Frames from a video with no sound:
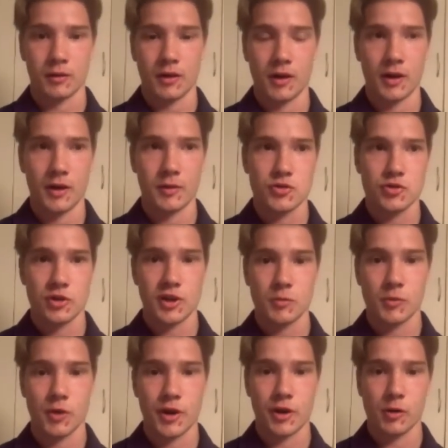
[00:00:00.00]
I'm trying to
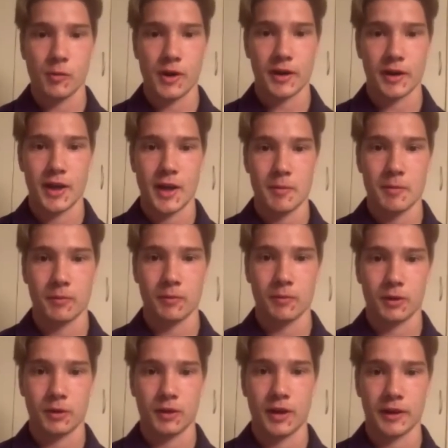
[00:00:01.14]
model my game
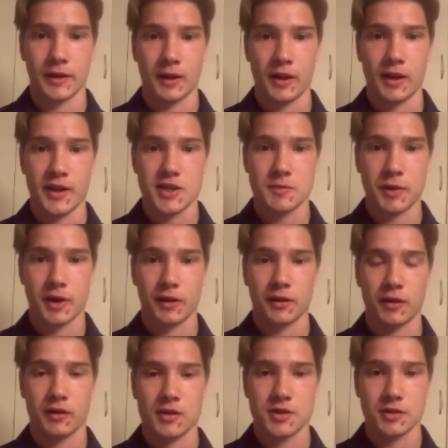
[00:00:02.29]
like Elias
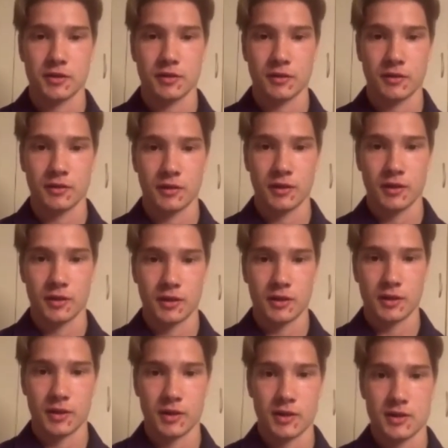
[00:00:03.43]
Pettersson.
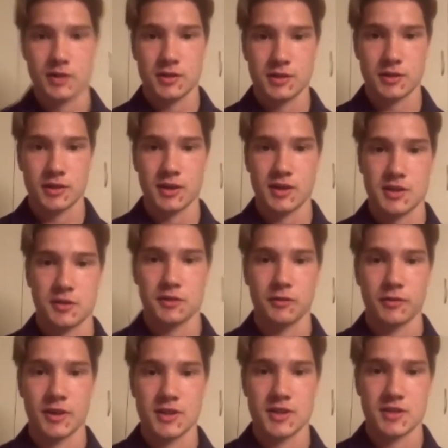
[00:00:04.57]
He has good
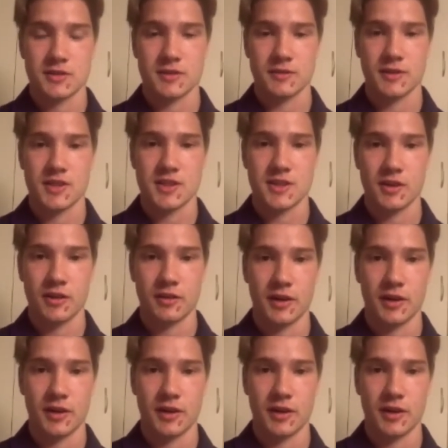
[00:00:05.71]
vision